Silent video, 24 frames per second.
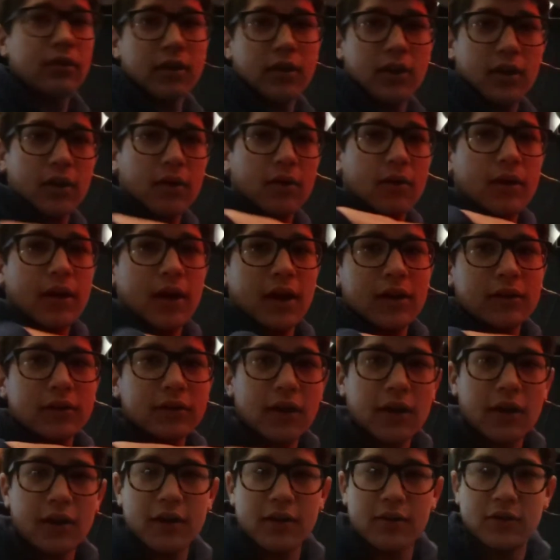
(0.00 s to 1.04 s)
you know, kind of
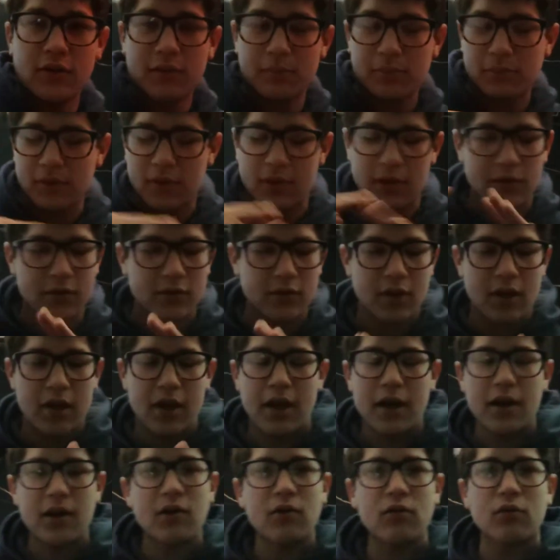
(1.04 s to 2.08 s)
lock into place.
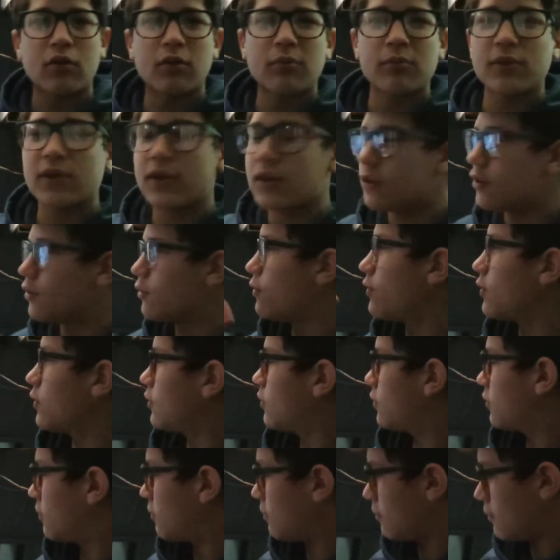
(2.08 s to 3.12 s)
I don't normally do this